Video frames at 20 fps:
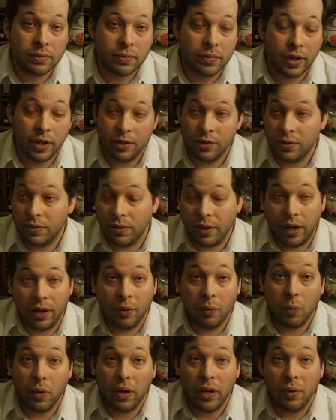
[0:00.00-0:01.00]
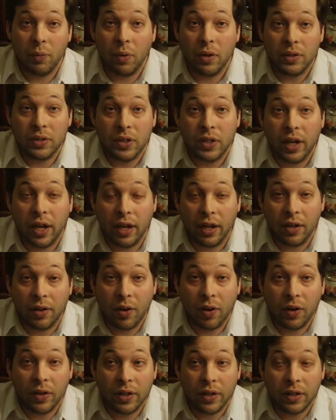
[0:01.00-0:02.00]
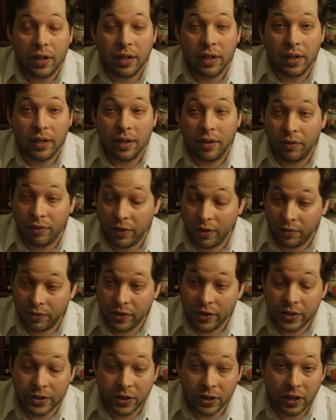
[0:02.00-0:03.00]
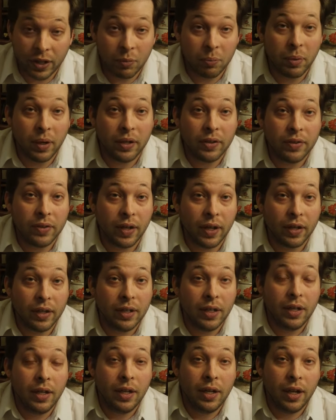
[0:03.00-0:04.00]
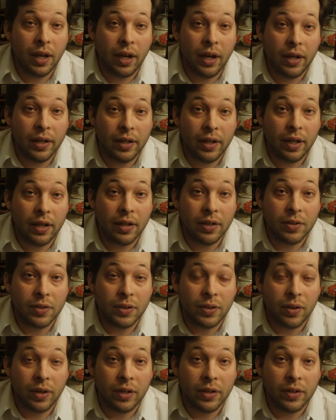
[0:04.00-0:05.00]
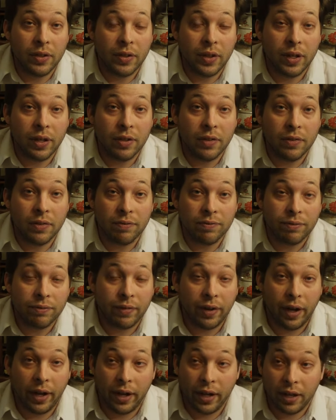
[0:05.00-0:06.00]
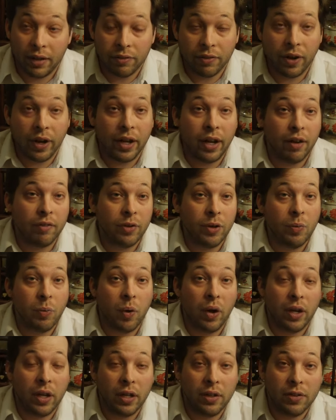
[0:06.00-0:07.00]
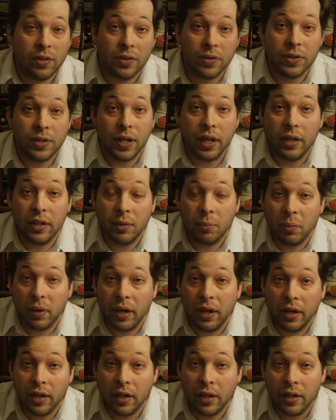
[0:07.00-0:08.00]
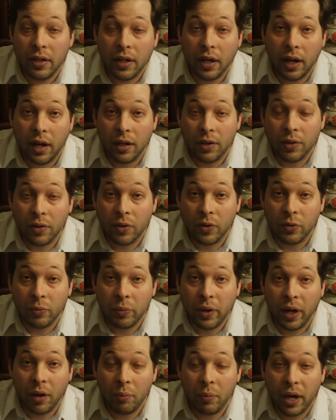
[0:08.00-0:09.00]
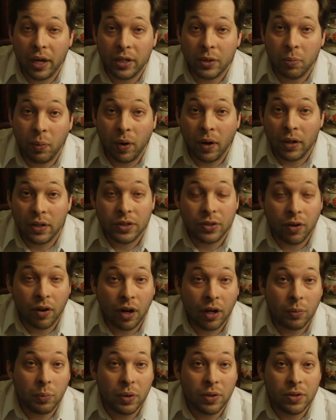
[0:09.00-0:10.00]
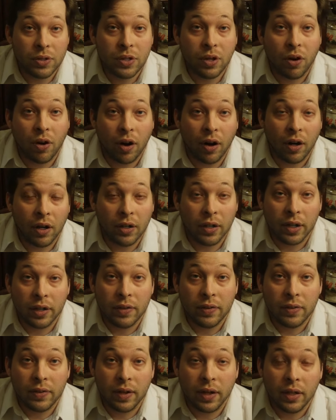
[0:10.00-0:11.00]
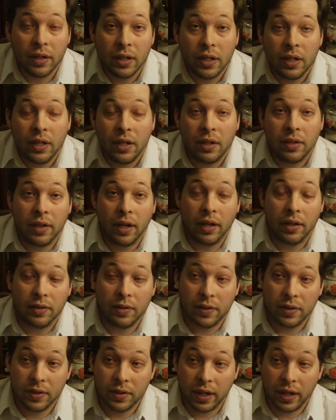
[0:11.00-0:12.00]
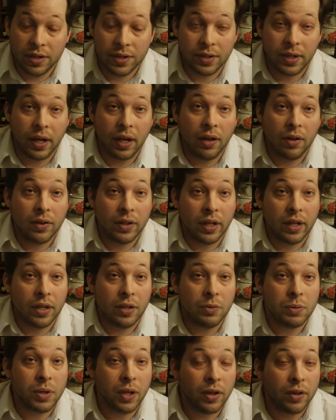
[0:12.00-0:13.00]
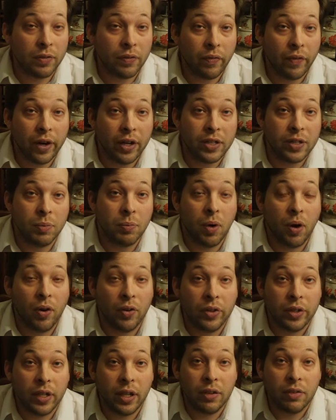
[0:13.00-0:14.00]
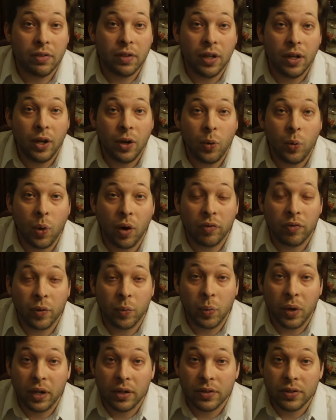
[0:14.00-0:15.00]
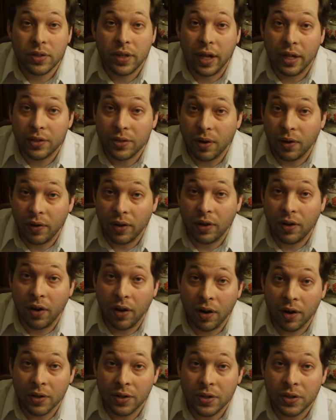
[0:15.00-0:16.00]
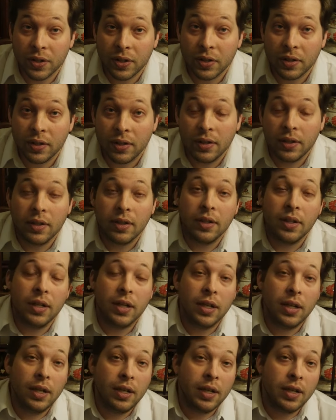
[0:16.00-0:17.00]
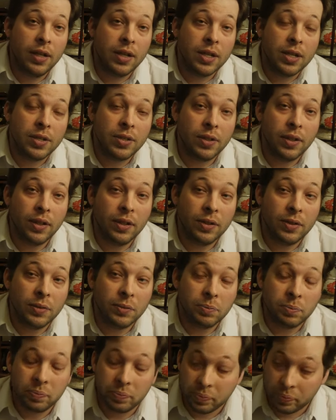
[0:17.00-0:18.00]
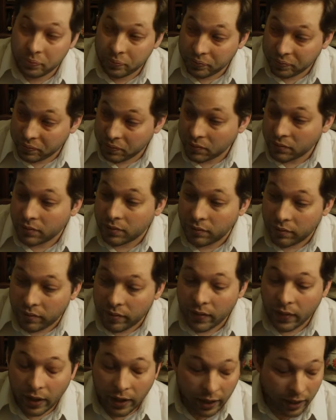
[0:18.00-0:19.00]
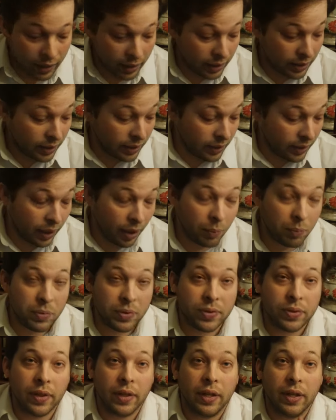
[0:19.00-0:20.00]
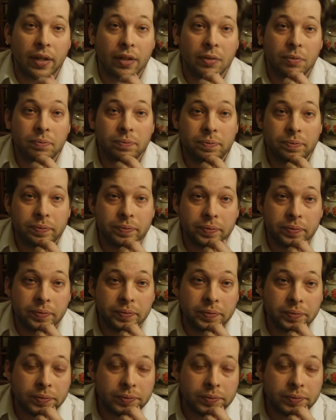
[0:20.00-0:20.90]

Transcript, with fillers: his, I don't know what he wants to uh, call it like uh, officially, but uh, yeah, he's going to in, invite everyone in to send Sunday May little Matchbox or Hot Wheels car at, down to scale, and then he's going to race them all, and then whoever wins gets all the cars. So I was thinking, hmm,